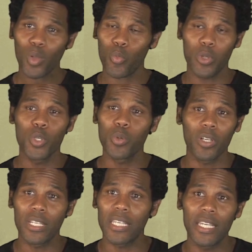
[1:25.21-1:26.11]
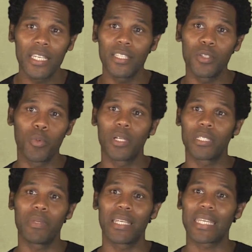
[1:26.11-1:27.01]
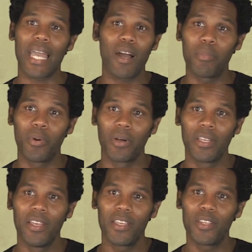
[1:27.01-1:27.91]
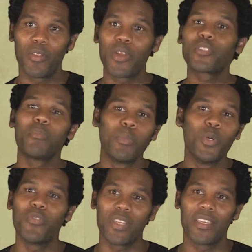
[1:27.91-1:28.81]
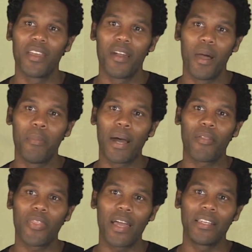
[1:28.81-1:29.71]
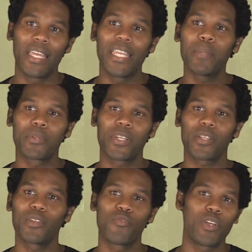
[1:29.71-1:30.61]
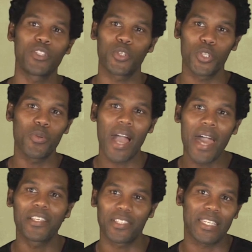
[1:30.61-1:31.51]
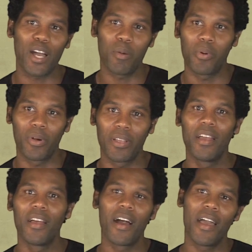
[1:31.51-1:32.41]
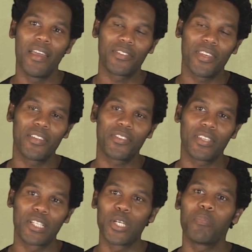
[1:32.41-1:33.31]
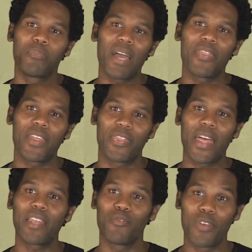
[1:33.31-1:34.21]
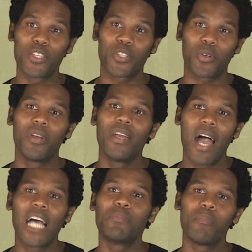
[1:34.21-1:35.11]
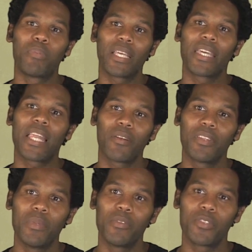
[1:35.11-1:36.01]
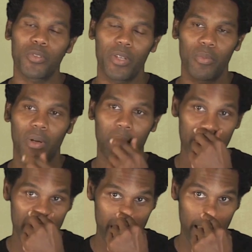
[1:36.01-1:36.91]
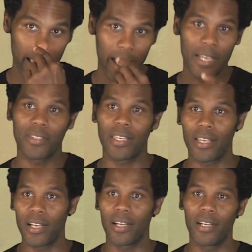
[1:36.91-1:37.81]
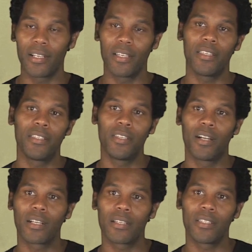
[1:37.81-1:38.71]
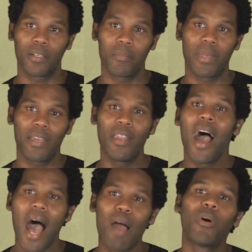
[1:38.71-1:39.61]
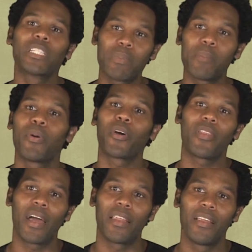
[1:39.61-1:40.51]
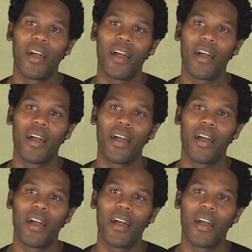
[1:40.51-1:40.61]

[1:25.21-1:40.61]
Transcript: when you were a kid and you wanted to be a cowboy, there's a movie about that. And any particular adventure you had as a cowboy, it's a good bet that that adventure has been played out on the movie screen. Well, me as a young man, I wanted to be a part of that.